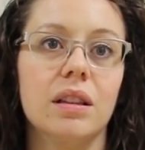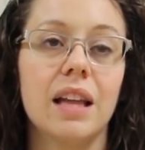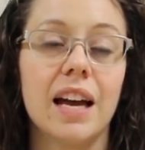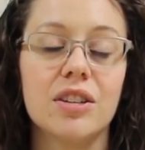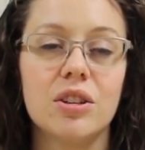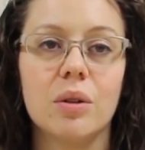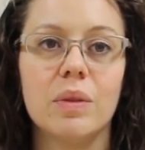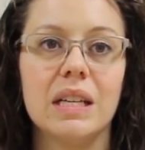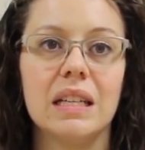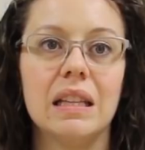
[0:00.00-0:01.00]
last
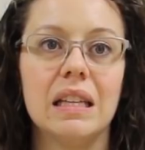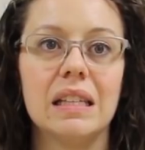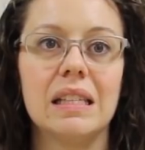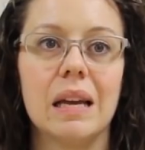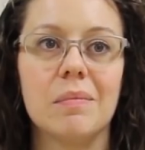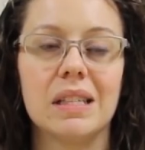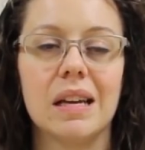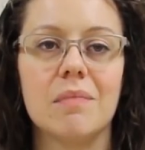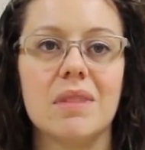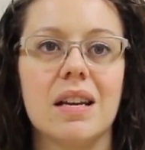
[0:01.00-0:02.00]
year we did this same
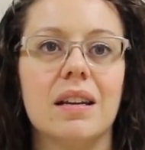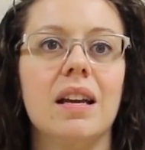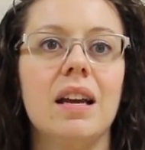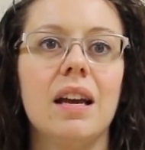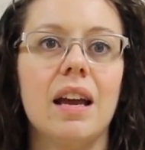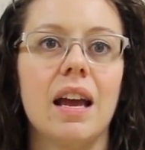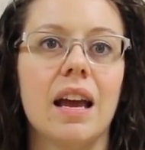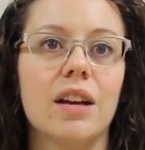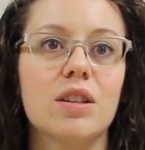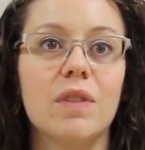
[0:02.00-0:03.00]
assignment,
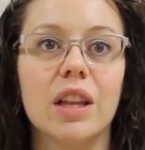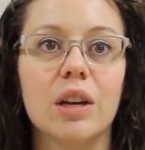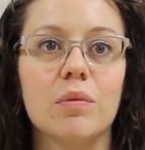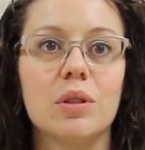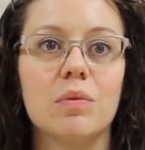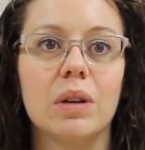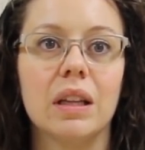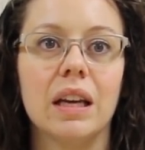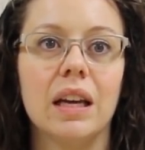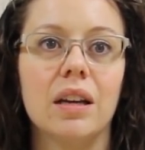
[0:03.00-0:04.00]
and I just felt like it was a
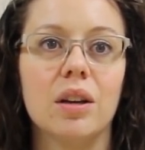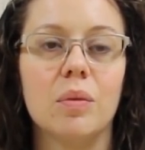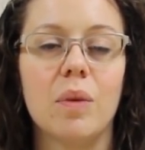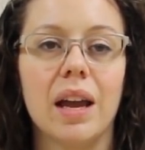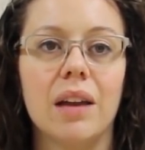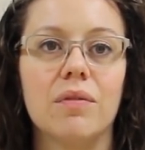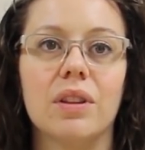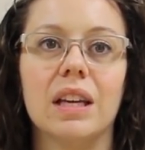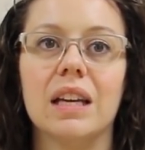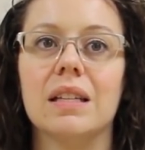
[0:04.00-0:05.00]
really good way
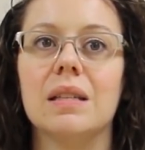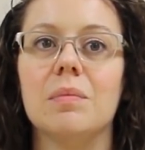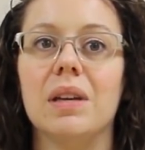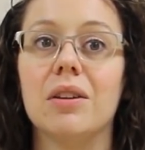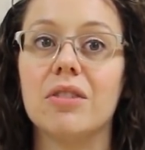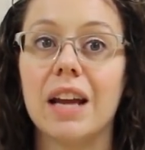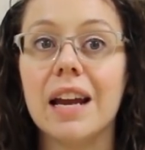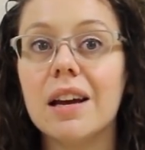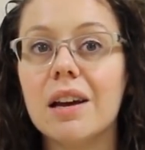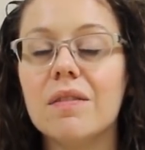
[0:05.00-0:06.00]
for the kids to be
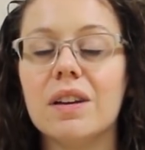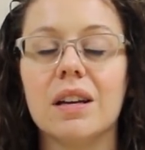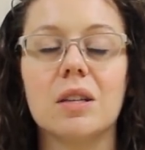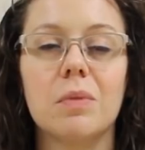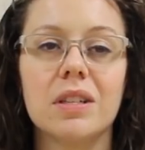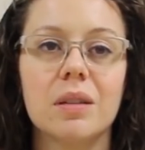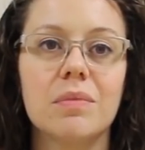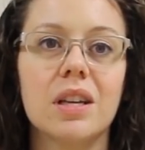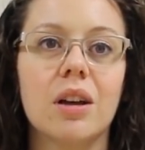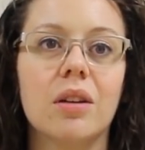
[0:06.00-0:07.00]
creative and express
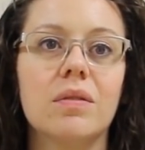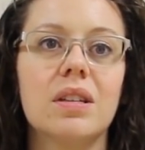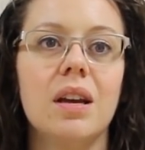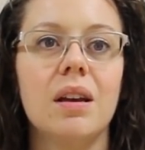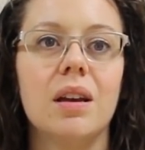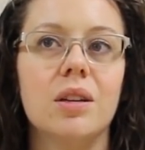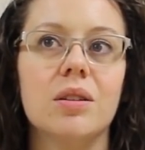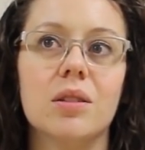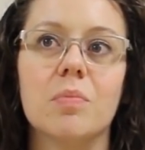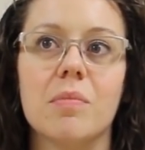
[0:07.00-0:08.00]
themselves and to